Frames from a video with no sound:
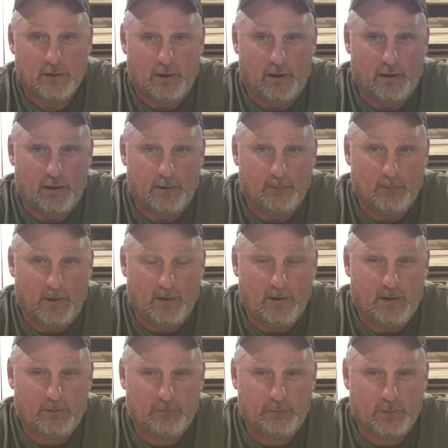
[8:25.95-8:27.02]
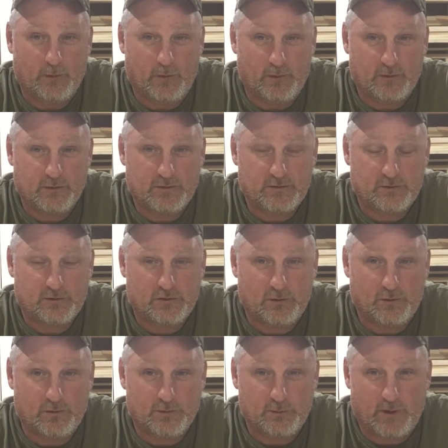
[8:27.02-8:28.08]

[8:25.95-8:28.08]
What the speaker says: And for those shooters,